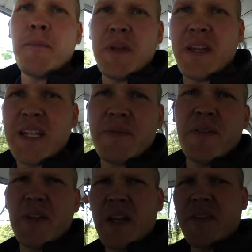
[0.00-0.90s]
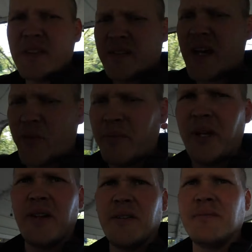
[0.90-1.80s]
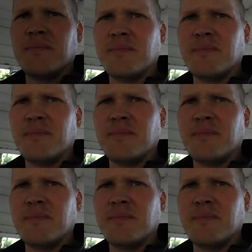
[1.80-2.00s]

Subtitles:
But yeah, definitely feel like this side went better.